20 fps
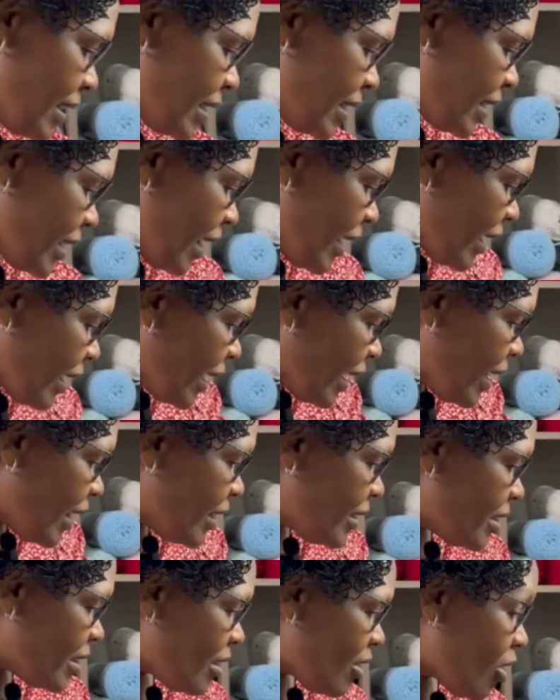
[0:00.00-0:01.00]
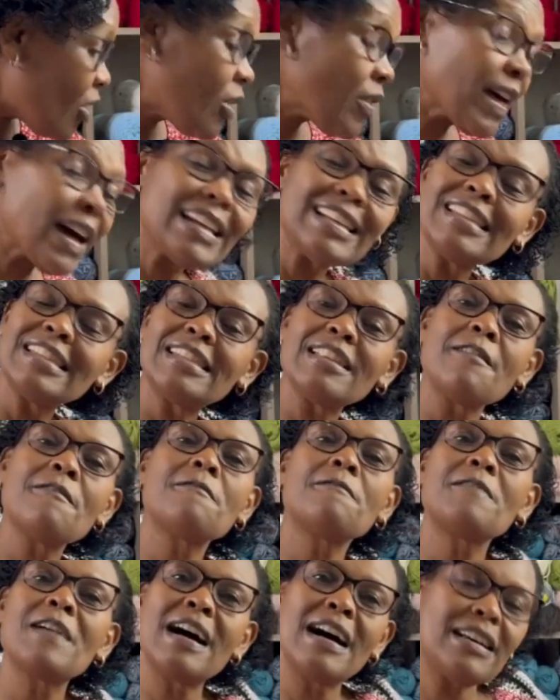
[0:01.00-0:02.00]
second, or that is the
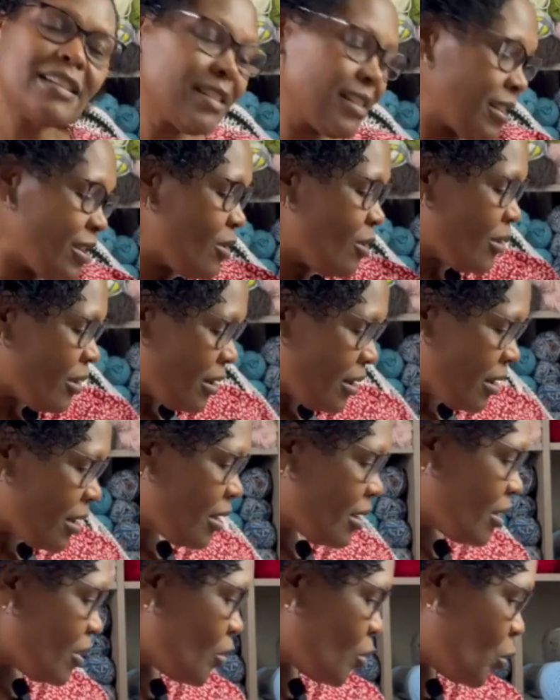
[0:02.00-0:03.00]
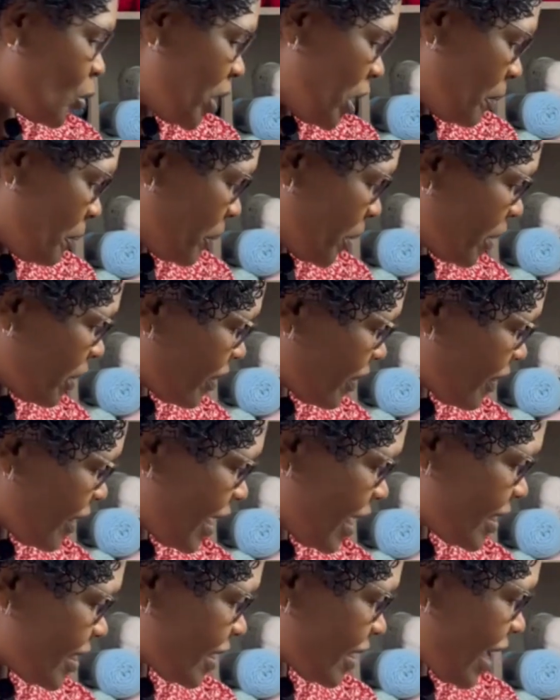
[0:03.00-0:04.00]
first whip
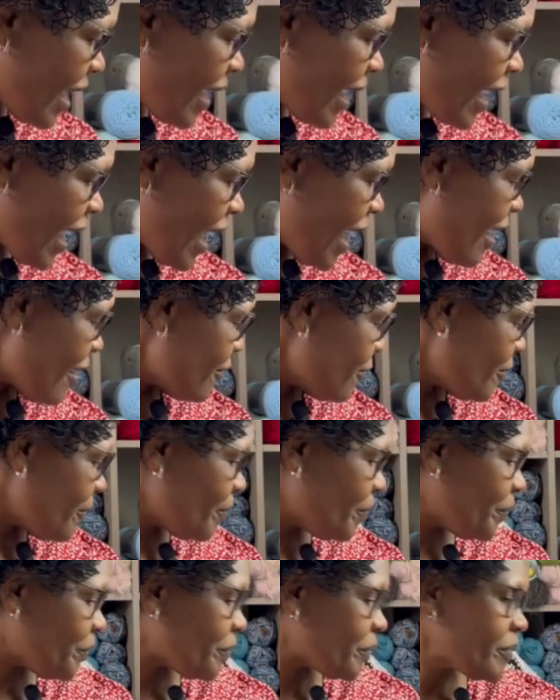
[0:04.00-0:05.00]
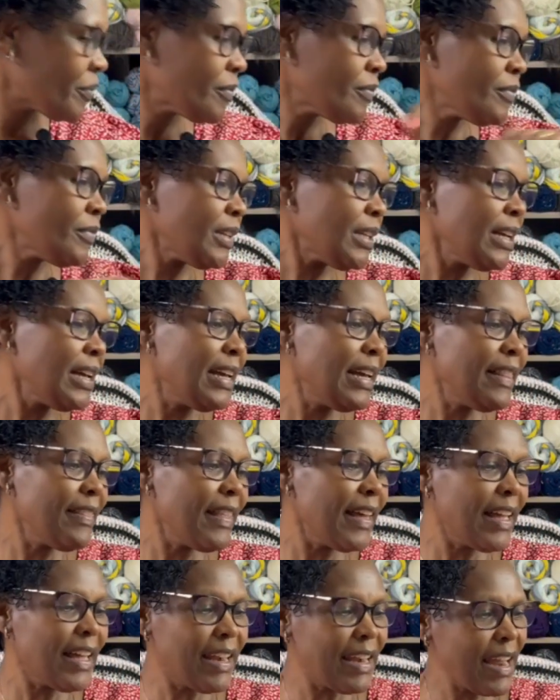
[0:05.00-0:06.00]
that I have. And
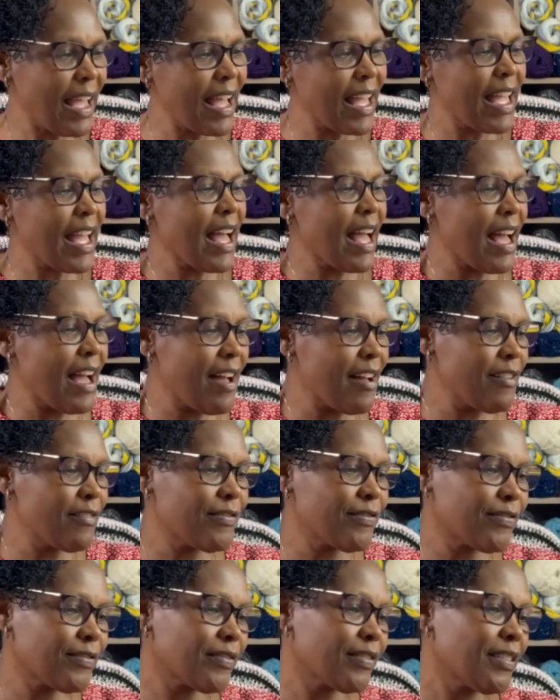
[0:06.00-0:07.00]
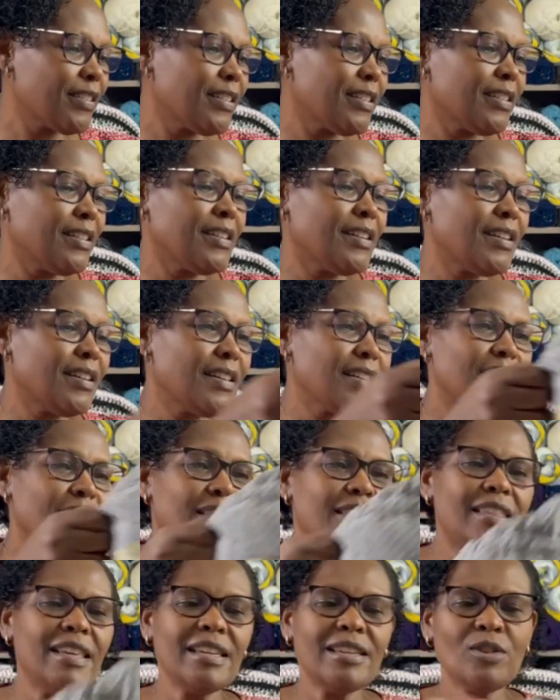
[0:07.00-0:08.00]
then I have
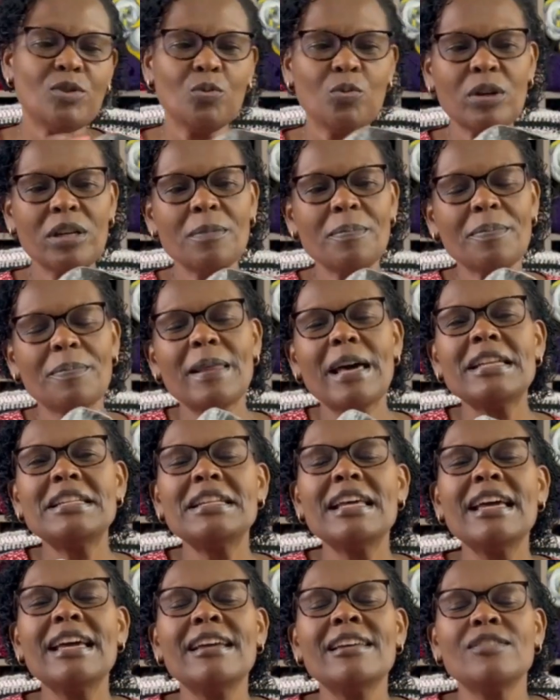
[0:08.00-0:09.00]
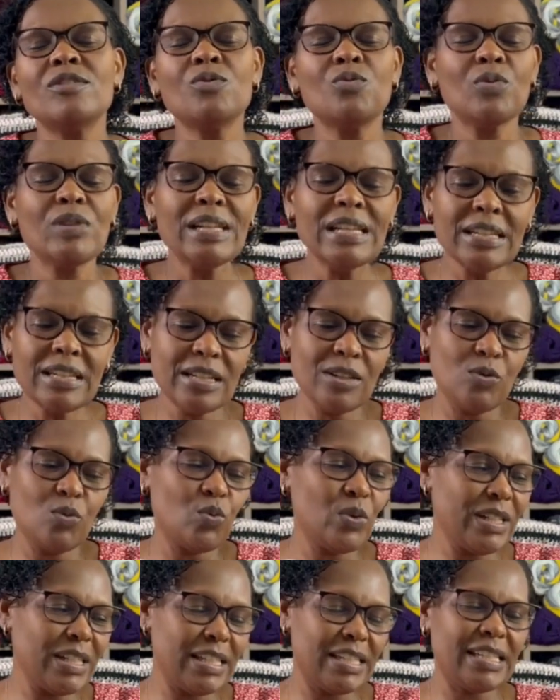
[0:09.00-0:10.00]
this whip that is really,
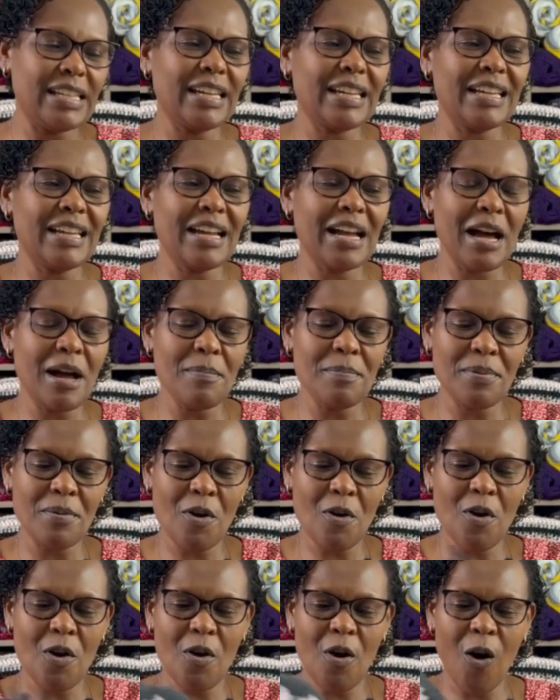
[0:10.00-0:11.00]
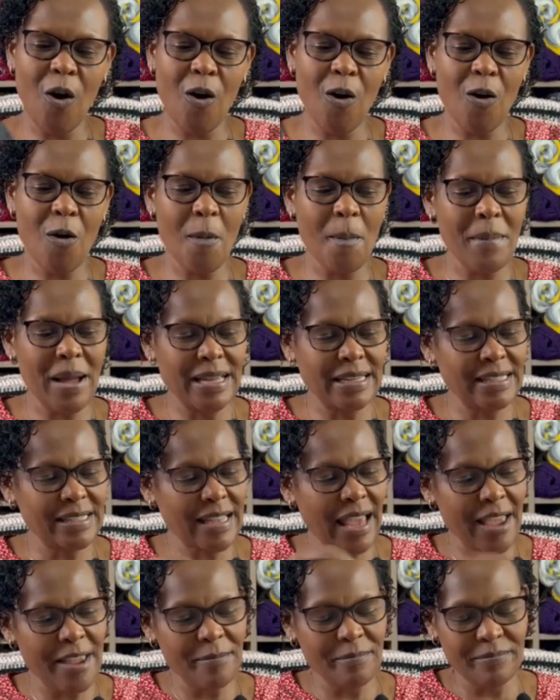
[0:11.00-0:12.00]
really taking up all my
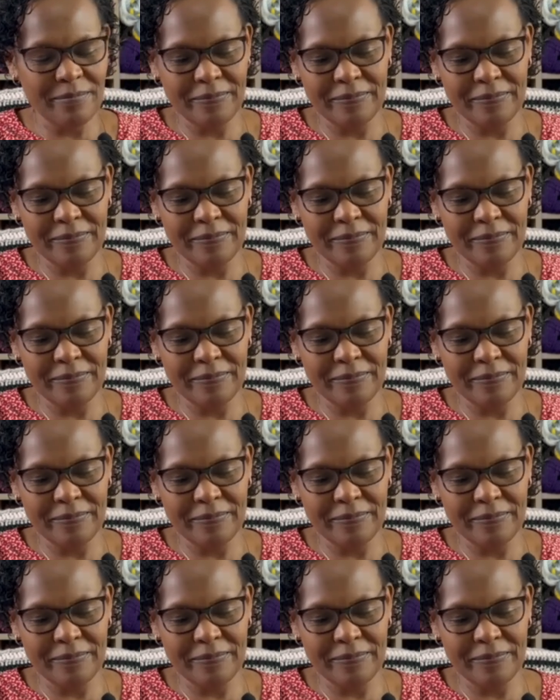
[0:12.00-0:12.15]
time.